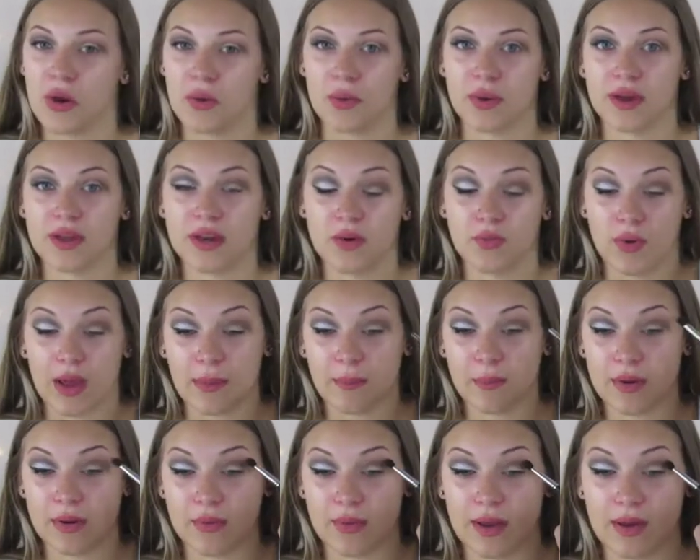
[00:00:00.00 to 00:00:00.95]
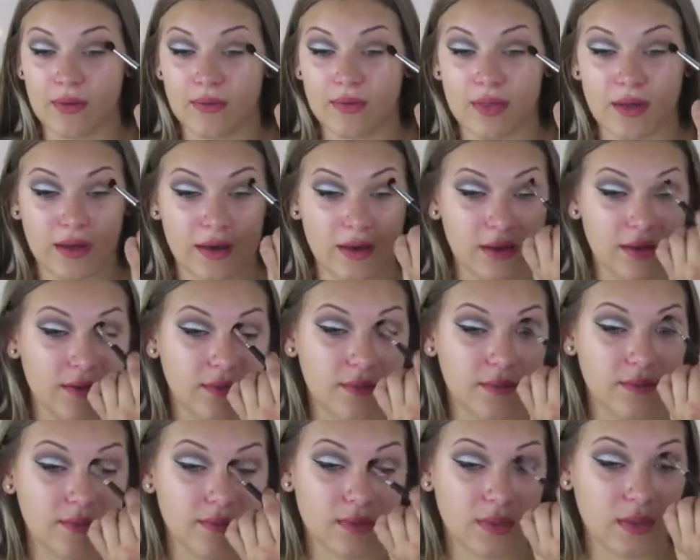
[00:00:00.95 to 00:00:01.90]
We're going to wipe it away with
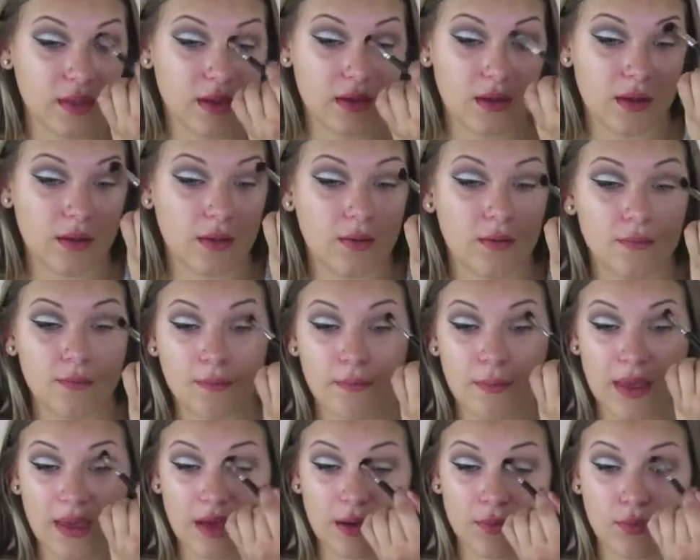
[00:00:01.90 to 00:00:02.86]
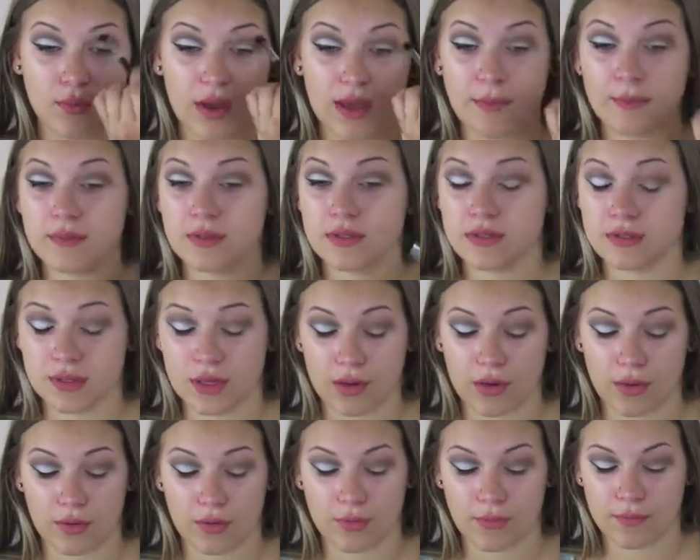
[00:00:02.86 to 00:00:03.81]
a makeup wipe,
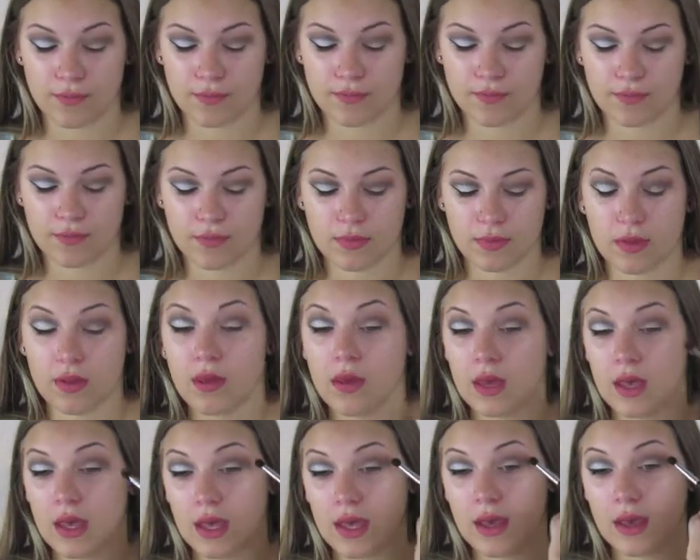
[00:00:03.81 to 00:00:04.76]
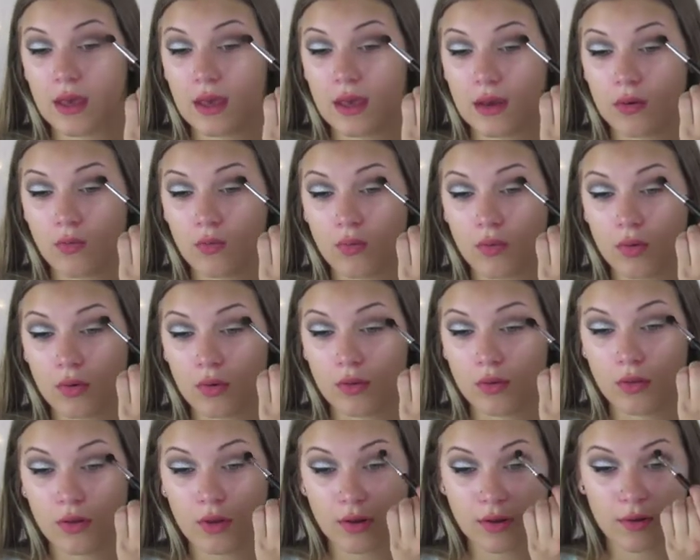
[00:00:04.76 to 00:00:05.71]
so it
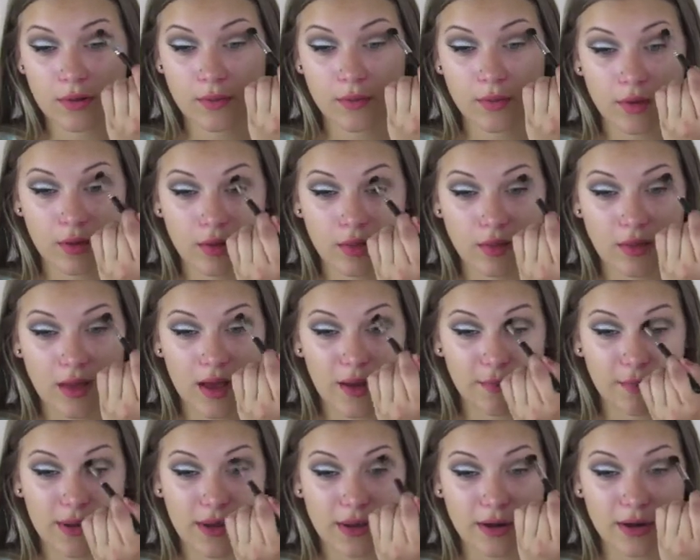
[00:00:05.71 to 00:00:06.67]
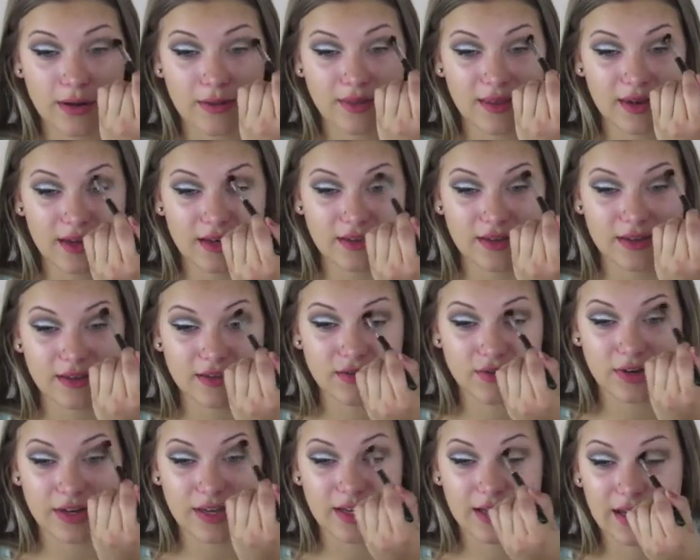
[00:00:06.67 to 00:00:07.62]
will look a lot better than it
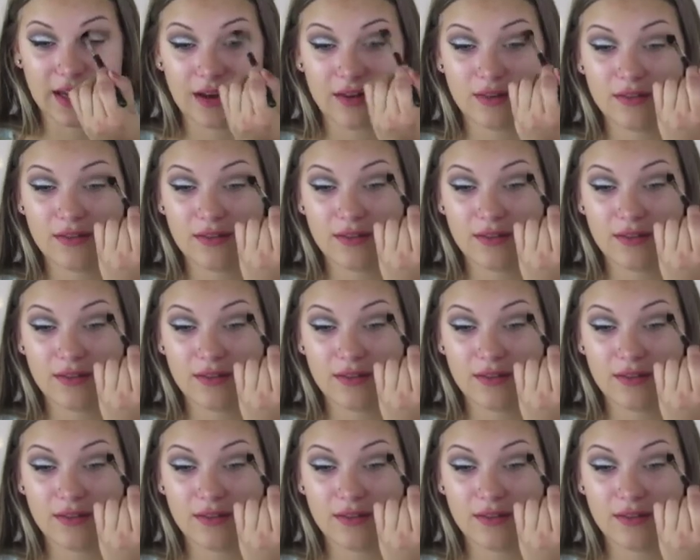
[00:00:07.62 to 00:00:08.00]
does right now.